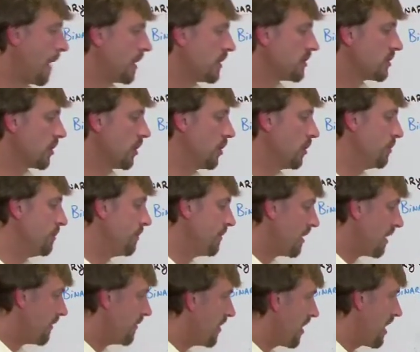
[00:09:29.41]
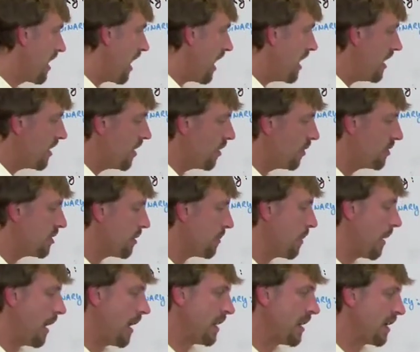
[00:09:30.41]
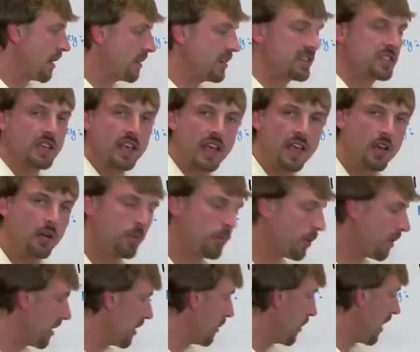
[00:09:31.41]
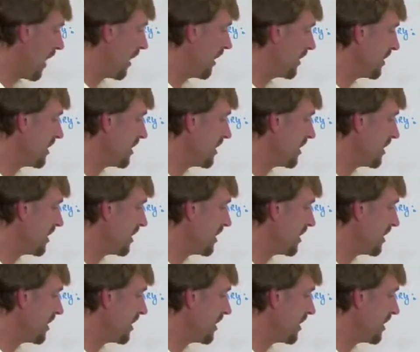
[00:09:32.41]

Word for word: So if you kind of know your binary scale pretty well,